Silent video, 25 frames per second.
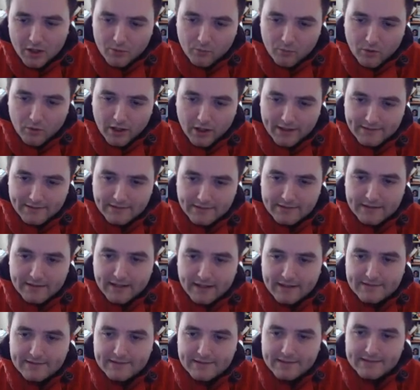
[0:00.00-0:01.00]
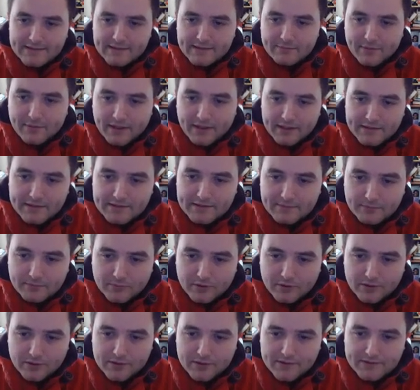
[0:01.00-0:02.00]
What I didn't anticipate
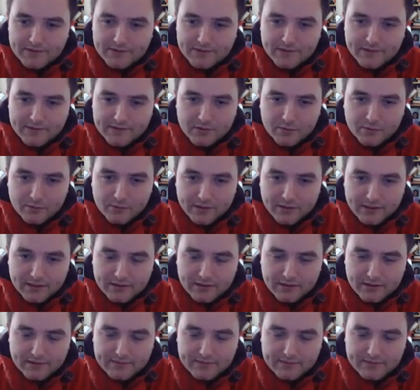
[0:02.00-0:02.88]
was this queen,